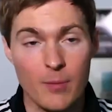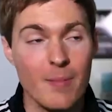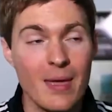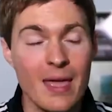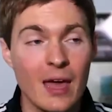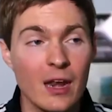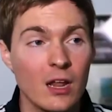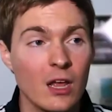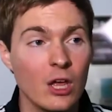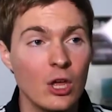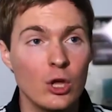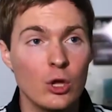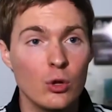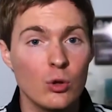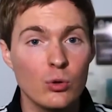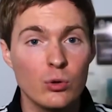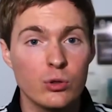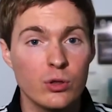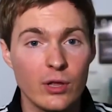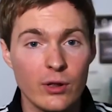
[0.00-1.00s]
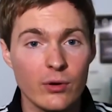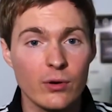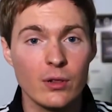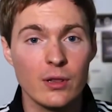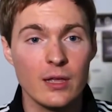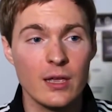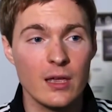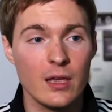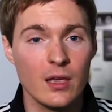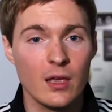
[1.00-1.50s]
The man who
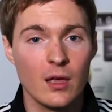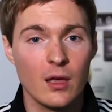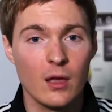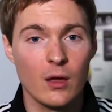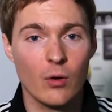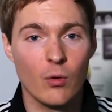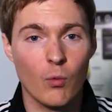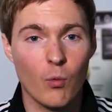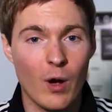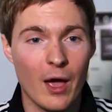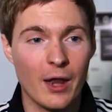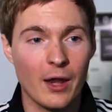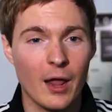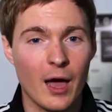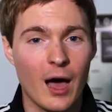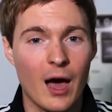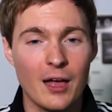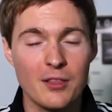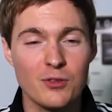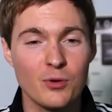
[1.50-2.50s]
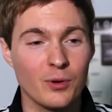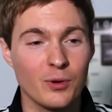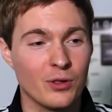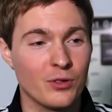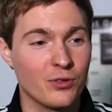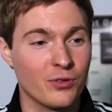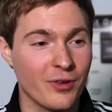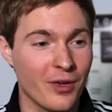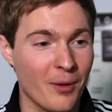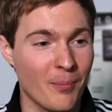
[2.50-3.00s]
literally went onto a
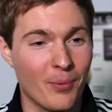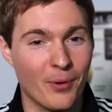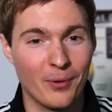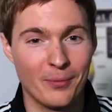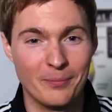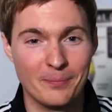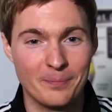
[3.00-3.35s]
ship